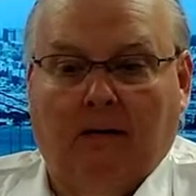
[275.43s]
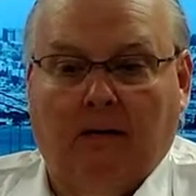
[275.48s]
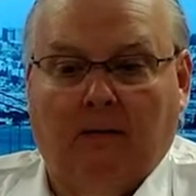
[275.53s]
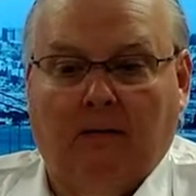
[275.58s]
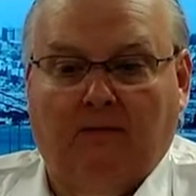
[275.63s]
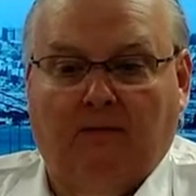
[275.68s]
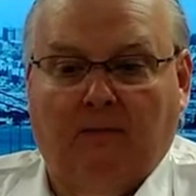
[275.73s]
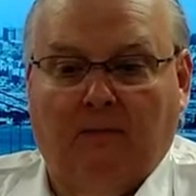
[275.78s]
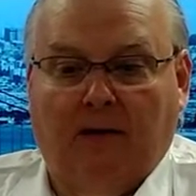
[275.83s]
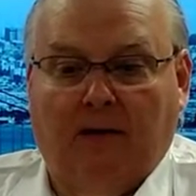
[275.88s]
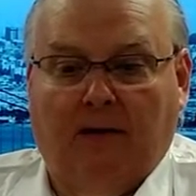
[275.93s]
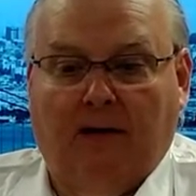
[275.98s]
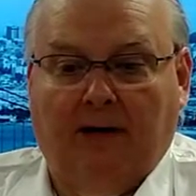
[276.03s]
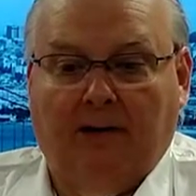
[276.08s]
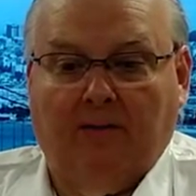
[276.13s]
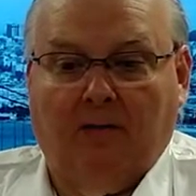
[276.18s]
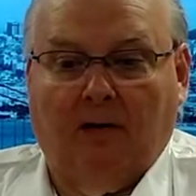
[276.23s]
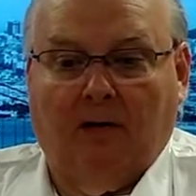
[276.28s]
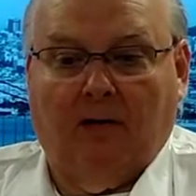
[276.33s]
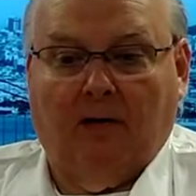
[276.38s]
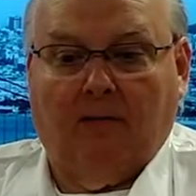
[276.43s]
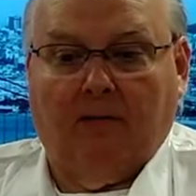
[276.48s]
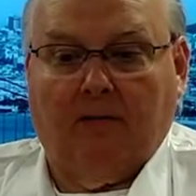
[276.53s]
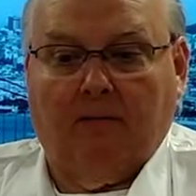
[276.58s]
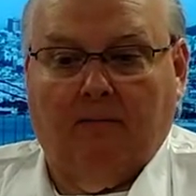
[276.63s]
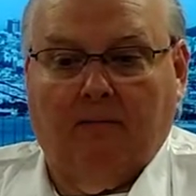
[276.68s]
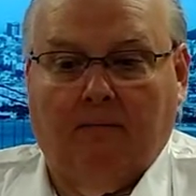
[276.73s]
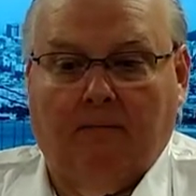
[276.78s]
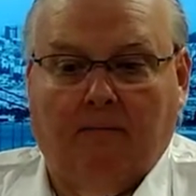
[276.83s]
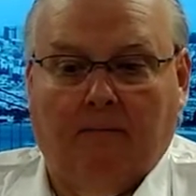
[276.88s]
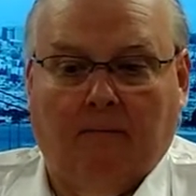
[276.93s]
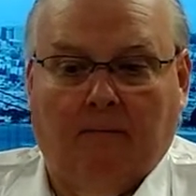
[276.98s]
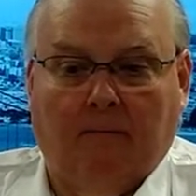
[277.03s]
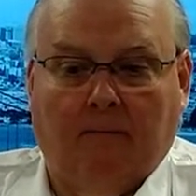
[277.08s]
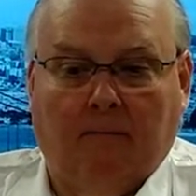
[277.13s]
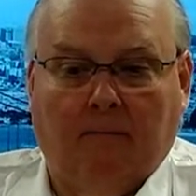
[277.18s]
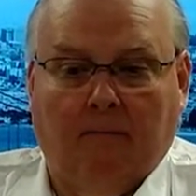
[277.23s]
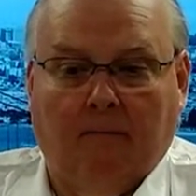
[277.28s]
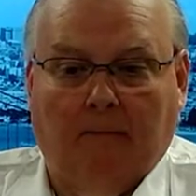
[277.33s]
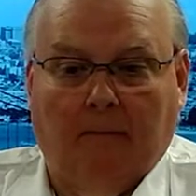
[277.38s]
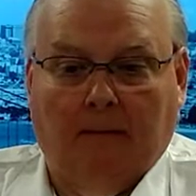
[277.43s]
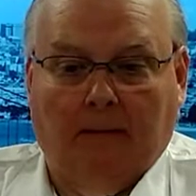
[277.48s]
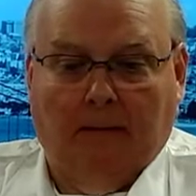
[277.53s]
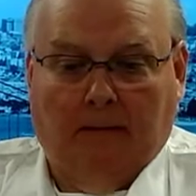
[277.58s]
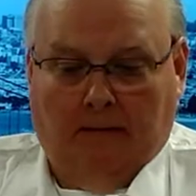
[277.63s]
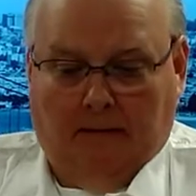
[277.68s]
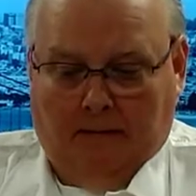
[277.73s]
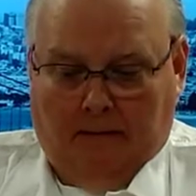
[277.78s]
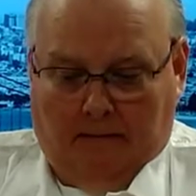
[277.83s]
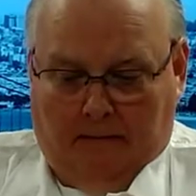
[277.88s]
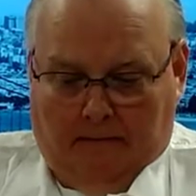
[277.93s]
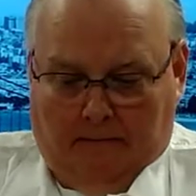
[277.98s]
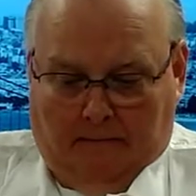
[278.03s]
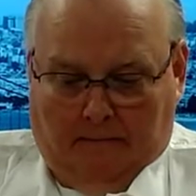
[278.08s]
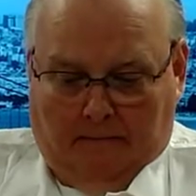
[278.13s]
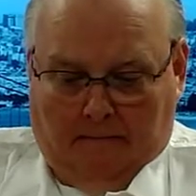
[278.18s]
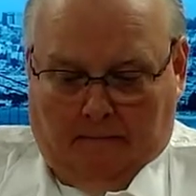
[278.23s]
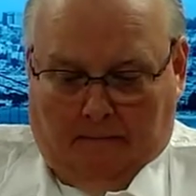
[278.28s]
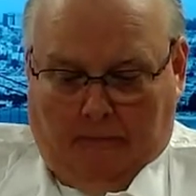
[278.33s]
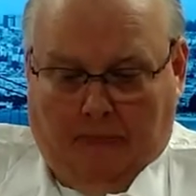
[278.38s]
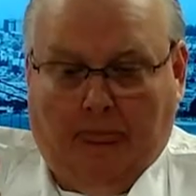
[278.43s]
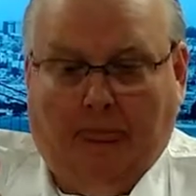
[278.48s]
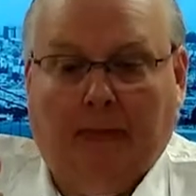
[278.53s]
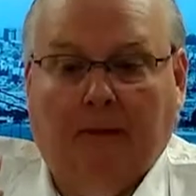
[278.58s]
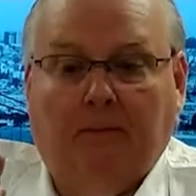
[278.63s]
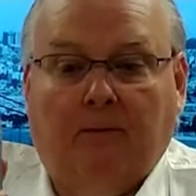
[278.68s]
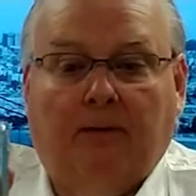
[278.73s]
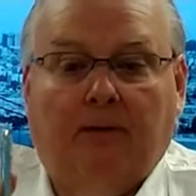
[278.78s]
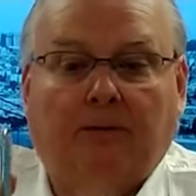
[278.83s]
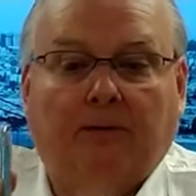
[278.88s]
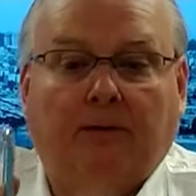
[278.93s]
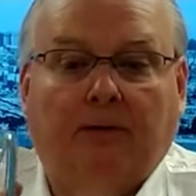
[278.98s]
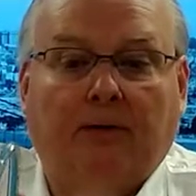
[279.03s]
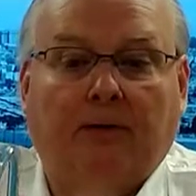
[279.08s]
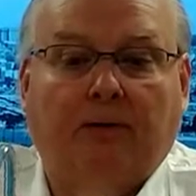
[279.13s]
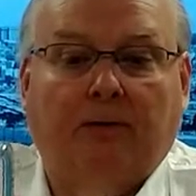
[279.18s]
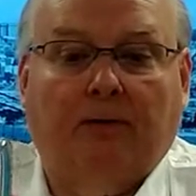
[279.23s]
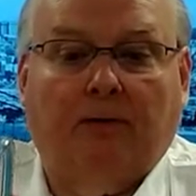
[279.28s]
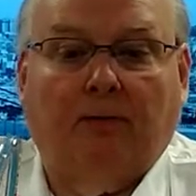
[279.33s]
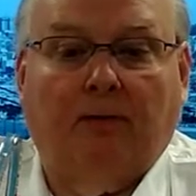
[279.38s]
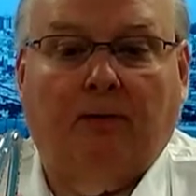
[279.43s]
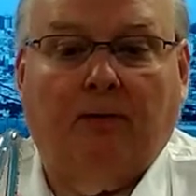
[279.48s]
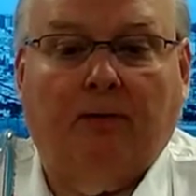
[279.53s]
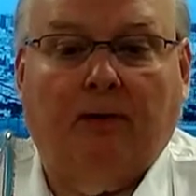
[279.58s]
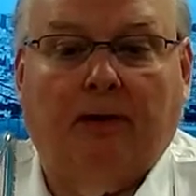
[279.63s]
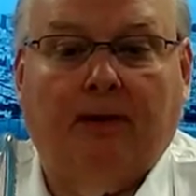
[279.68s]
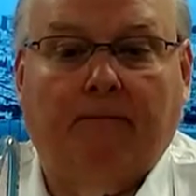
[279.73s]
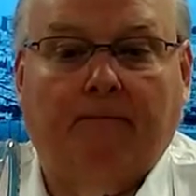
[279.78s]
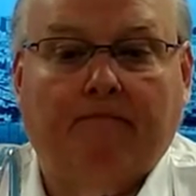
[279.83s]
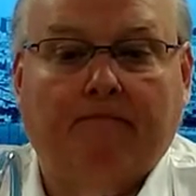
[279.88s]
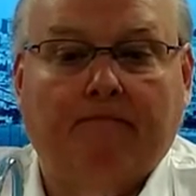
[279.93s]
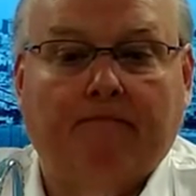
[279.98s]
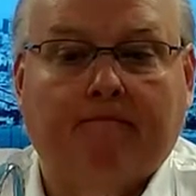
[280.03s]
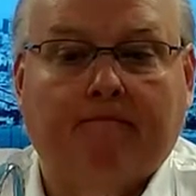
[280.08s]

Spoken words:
look for my landmarks. I'm going to introduce the bougie.